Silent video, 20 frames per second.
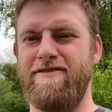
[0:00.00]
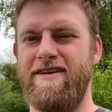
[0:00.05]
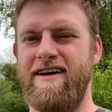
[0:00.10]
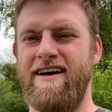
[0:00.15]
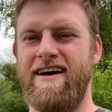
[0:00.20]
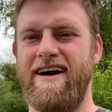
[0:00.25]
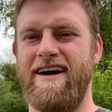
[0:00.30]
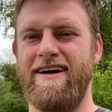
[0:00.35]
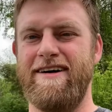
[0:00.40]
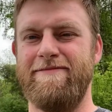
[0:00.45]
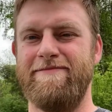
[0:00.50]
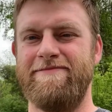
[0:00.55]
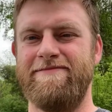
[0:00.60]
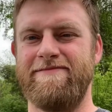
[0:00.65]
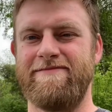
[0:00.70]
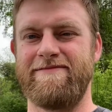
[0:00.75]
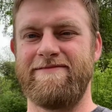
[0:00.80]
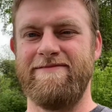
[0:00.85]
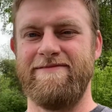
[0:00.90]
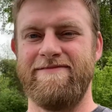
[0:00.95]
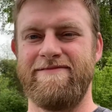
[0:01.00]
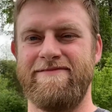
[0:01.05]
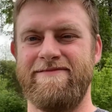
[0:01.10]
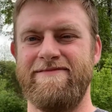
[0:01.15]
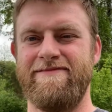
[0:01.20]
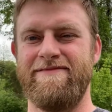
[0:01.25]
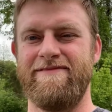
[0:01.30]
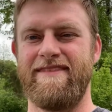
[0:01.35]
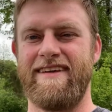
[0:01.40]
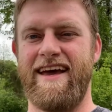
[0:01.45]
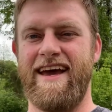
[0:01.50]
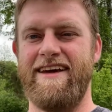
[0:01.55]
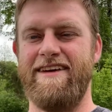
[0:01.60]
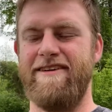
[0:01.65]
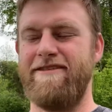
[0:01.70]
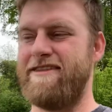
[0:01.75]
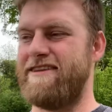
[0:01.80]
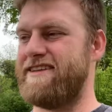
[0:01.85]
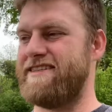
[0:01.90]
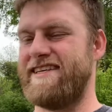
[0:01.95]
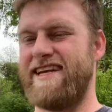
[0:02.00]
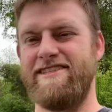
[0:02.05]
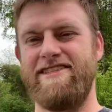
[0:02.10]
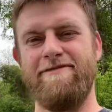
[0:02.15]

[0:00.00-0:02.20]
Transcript: I know there's not